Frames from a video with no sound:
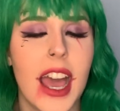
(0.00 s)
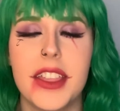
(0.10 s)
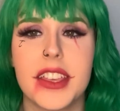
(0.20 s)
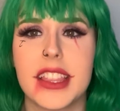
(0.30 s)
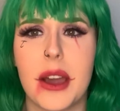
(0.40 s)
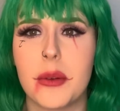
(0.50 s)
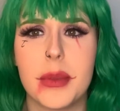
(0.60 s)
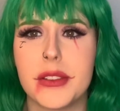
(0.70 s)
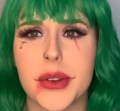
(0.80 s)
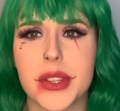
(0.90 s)
I think that would
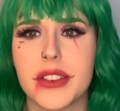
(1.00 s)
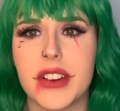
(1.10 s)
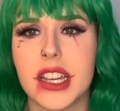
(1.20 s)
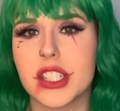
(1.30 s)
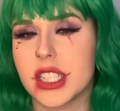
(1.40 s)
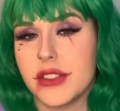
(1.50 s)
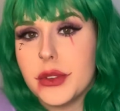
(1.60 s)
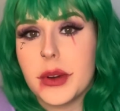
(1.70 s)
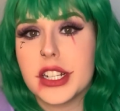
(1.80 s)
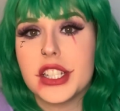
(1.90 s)
be totally fine just if
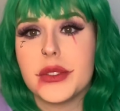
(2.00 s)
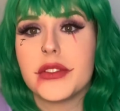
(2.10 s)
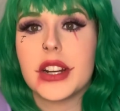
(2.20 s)
you wanted to do it for